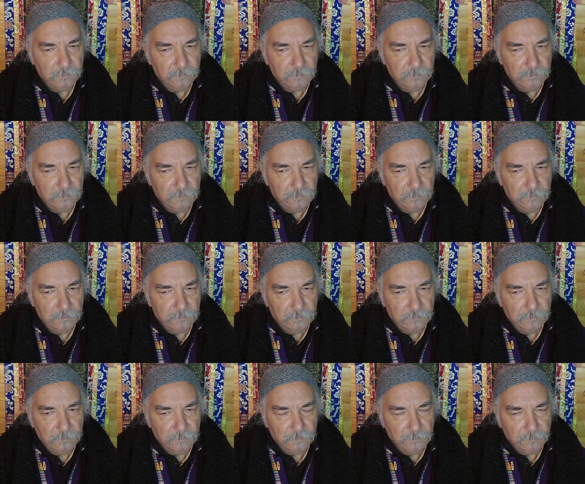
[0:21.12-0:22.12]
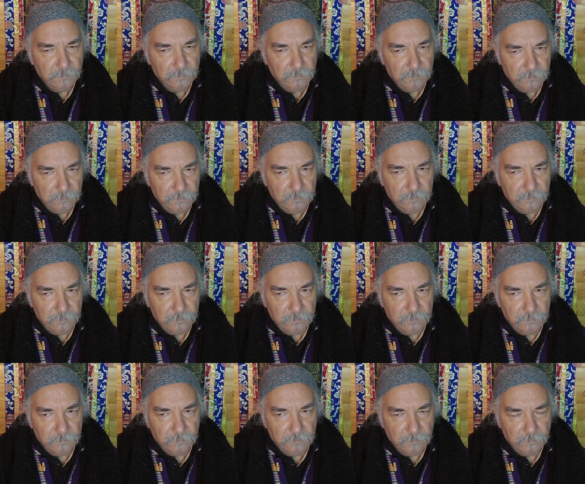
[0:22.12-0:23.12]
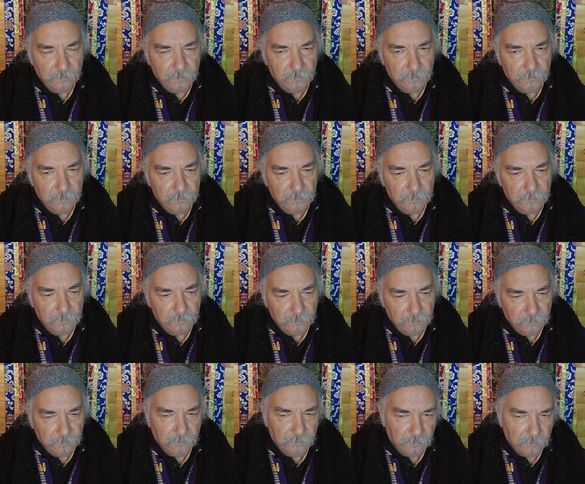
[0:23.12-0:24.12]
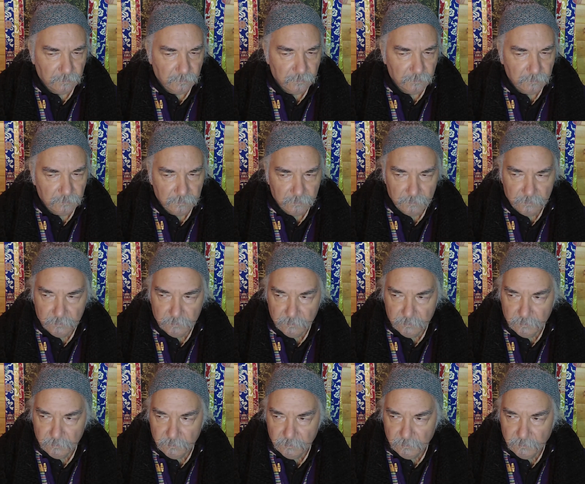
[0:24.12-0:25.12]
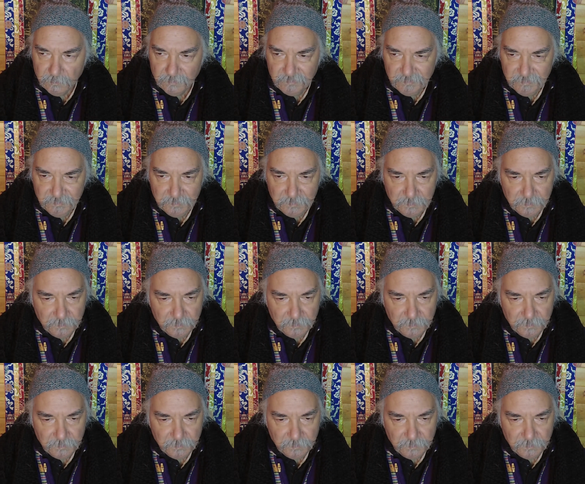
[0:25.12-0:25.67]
(silence)